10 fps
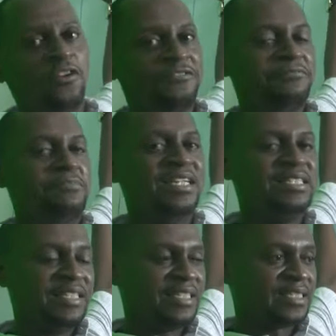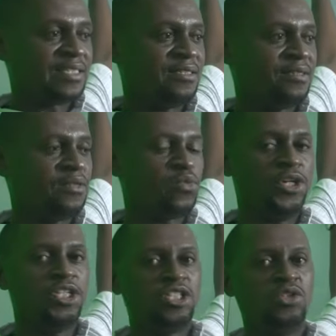of basis
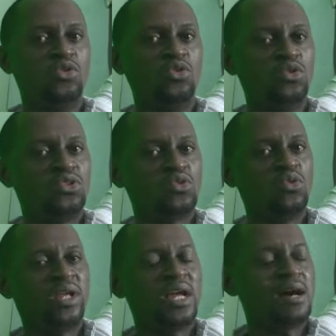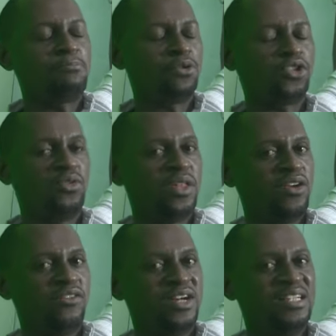which you use to reapportion the
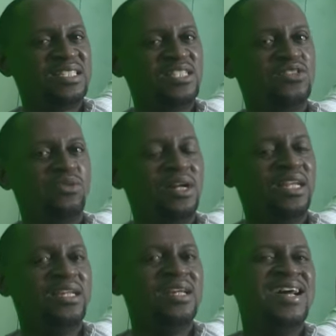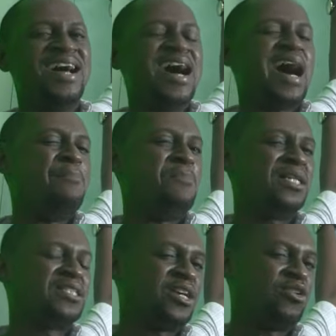overheads is normally a
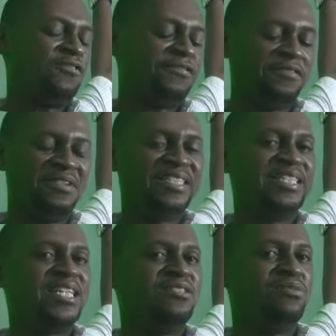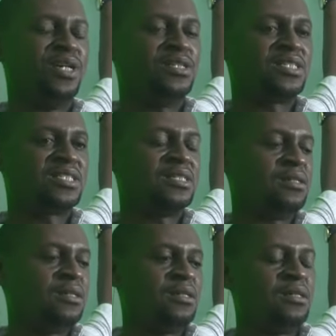matter of judgment
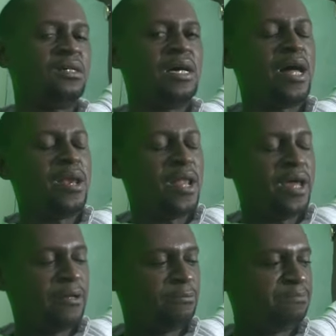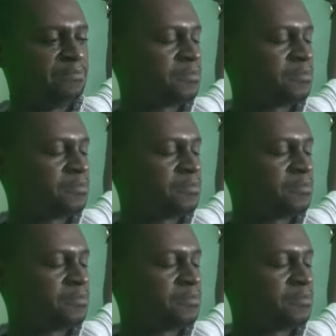and